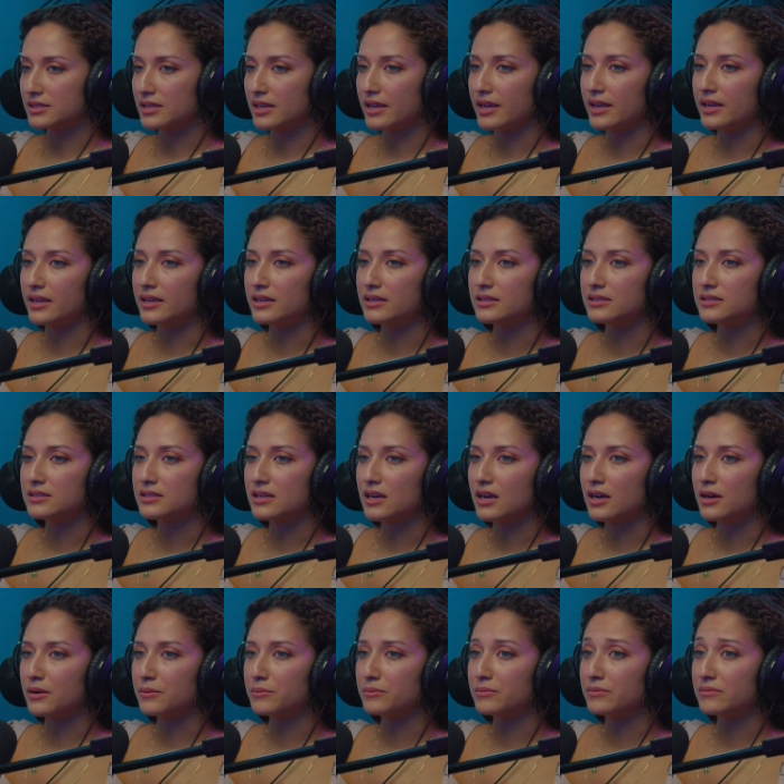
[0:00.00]
and
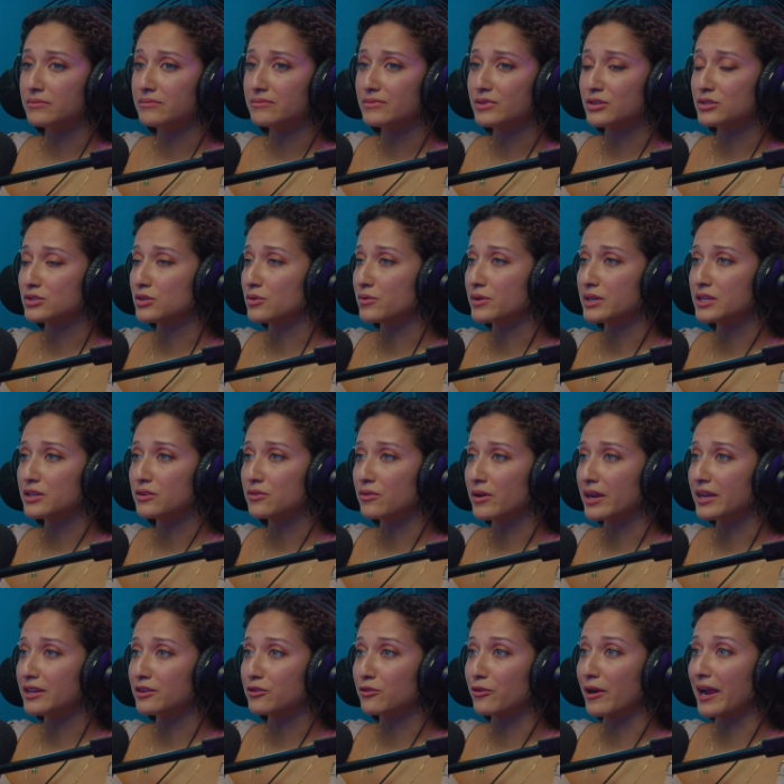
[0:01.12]
there's already
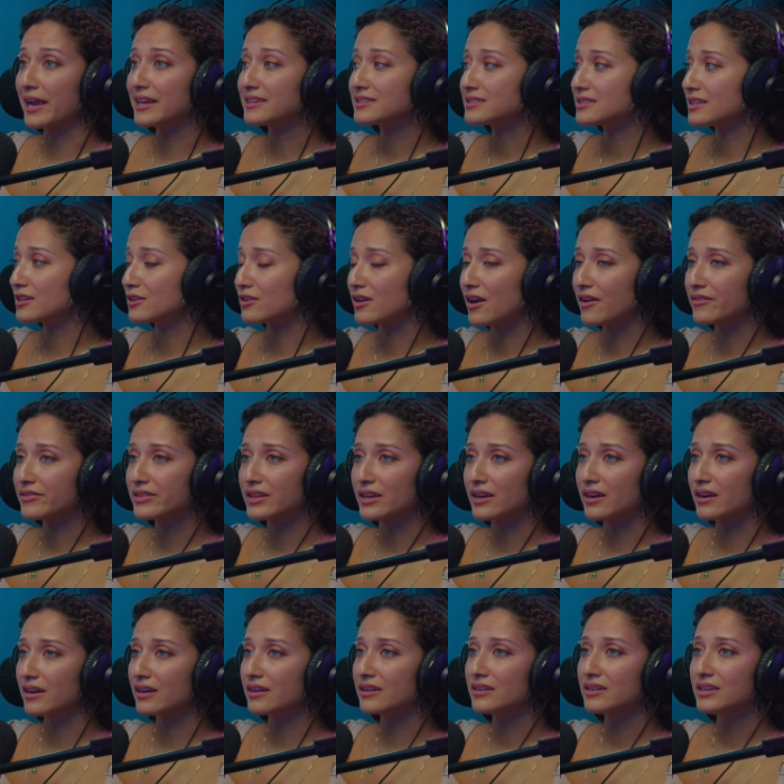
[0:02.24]
great grants that are out
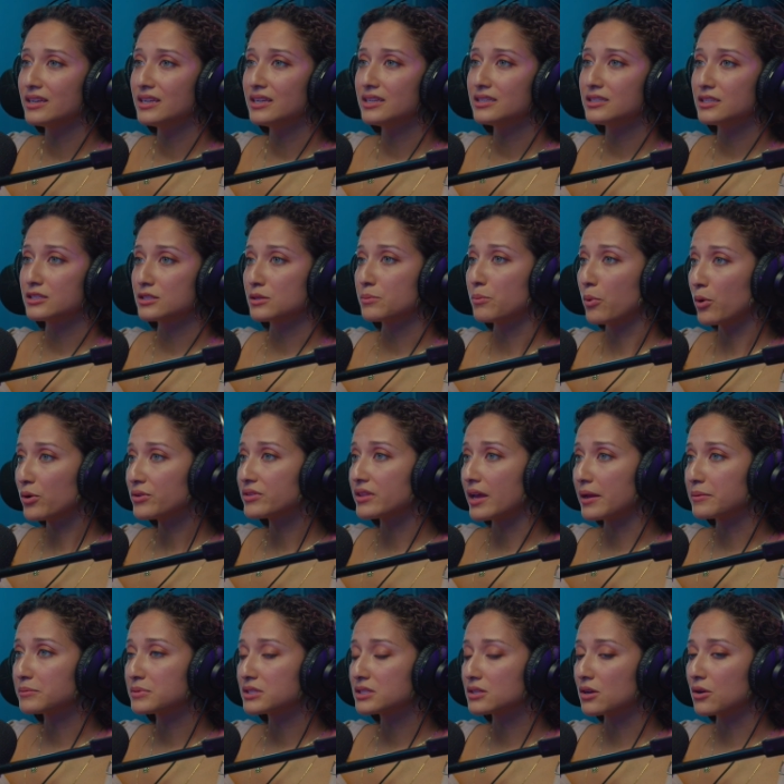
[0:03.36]
there to support
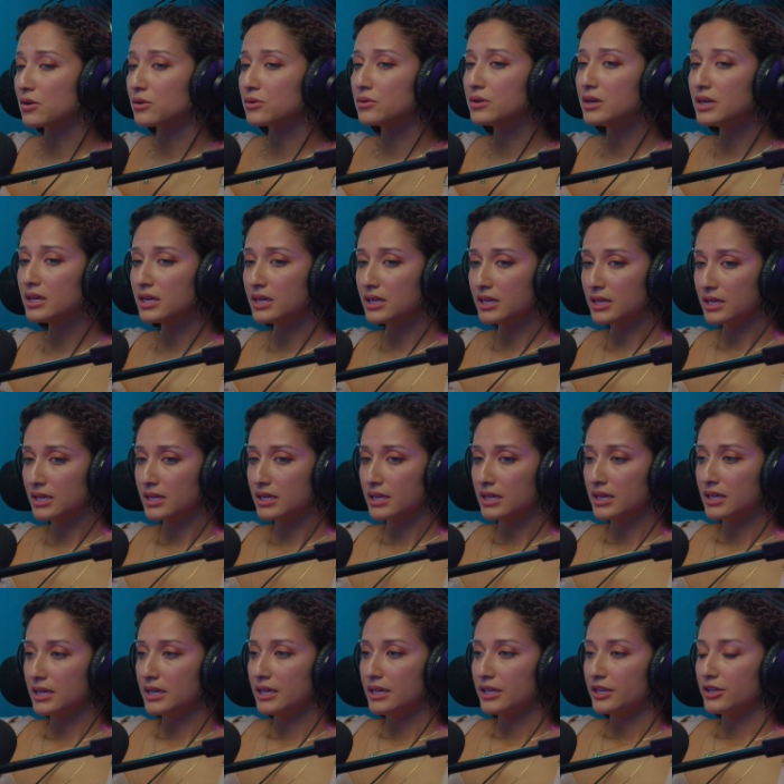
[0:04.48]
them. So,
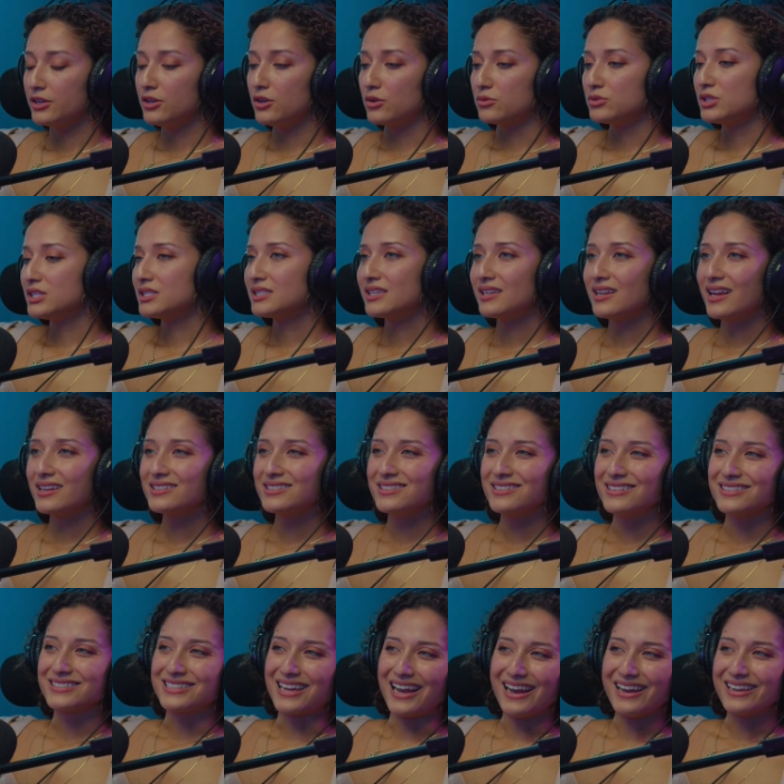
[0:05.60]
you know, just connecting
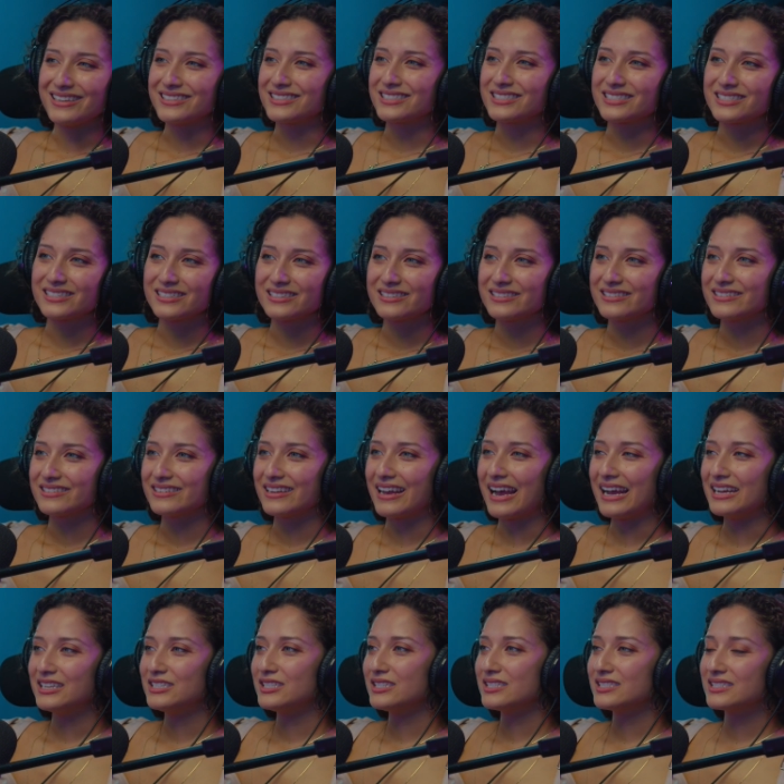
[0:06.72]
the dots.
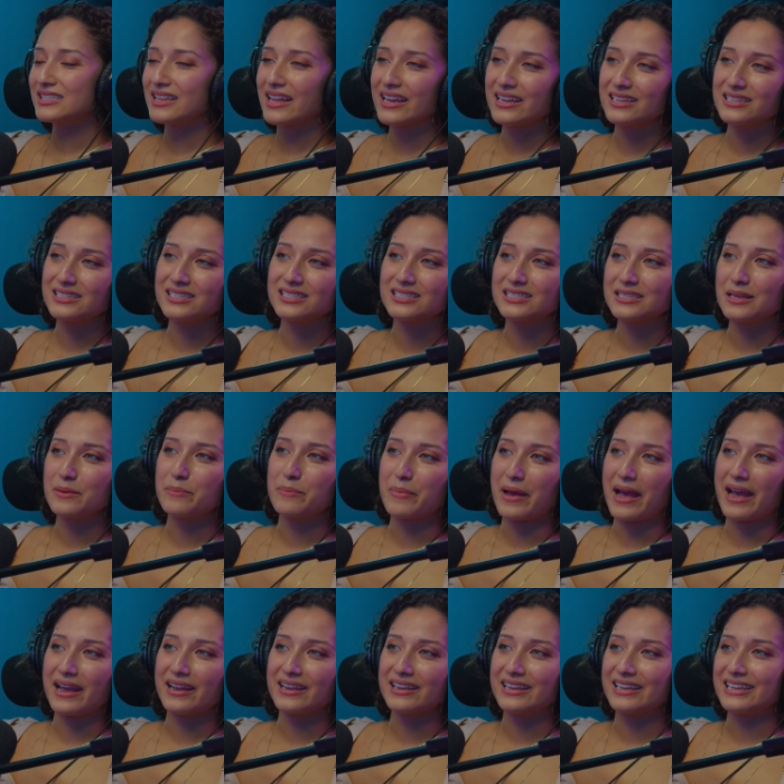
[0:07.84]
I just like to sit
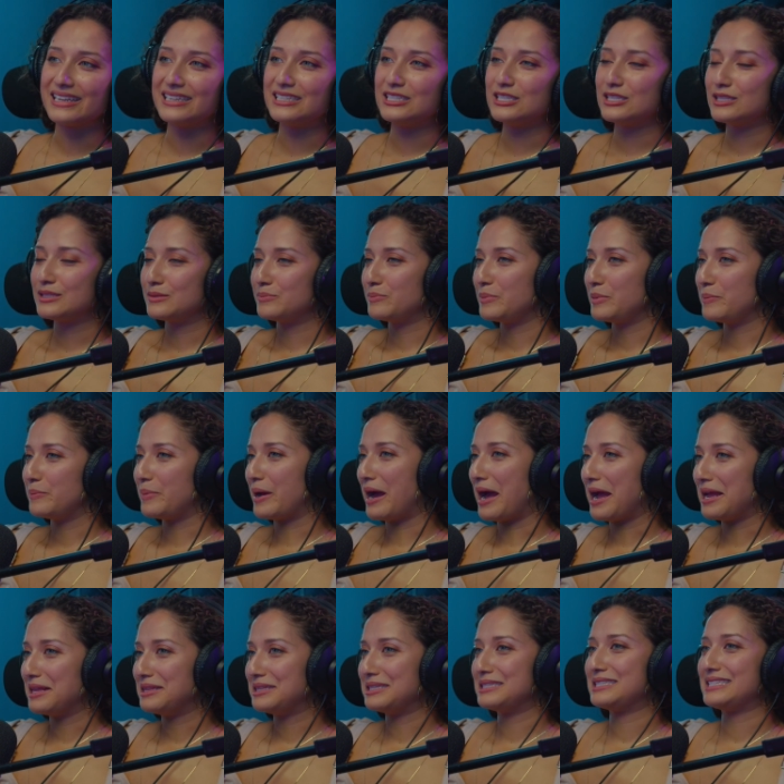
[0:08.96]
back and just be
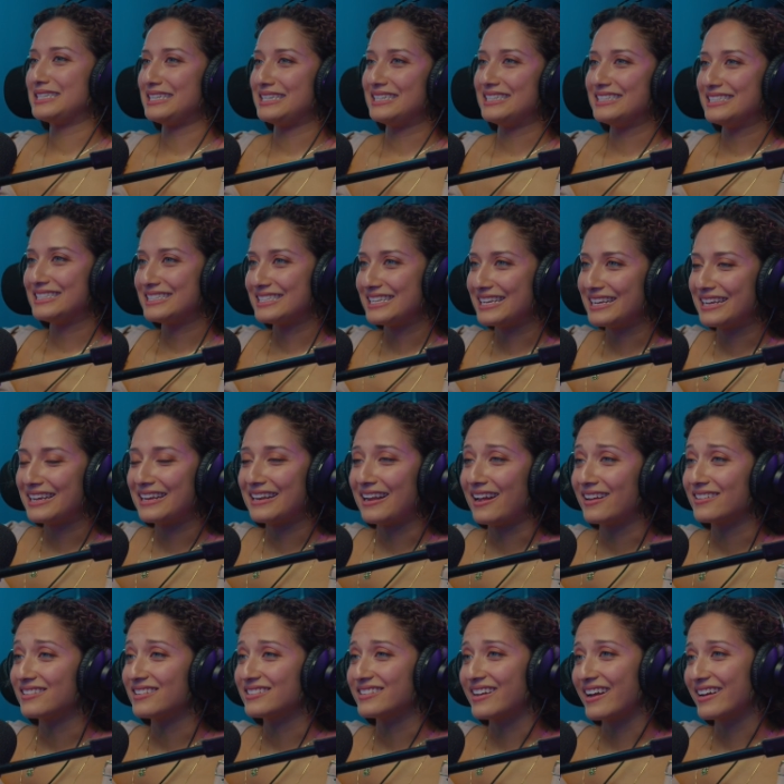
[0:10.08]
behind the scenes and
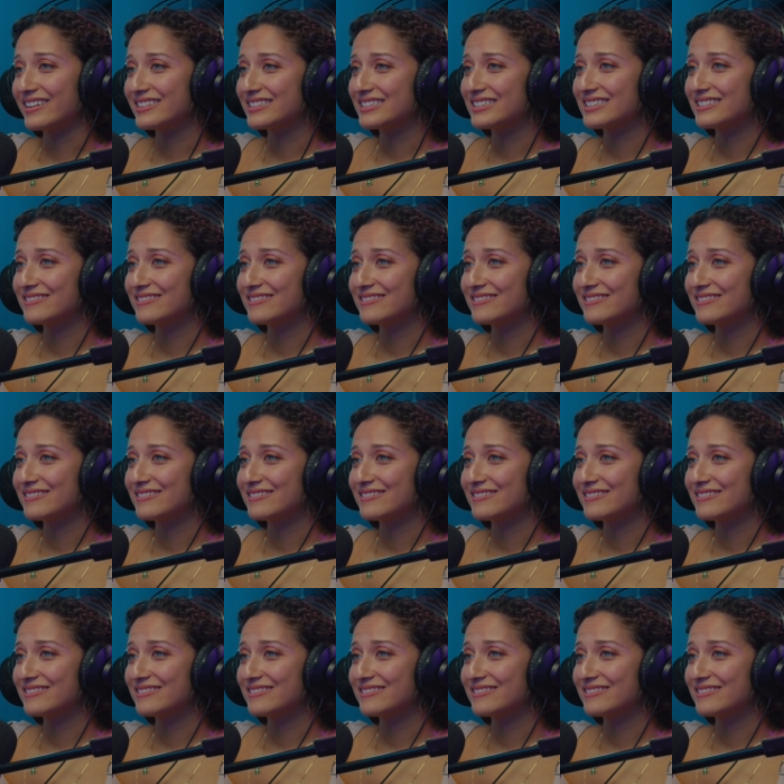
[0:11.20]
connect the dots.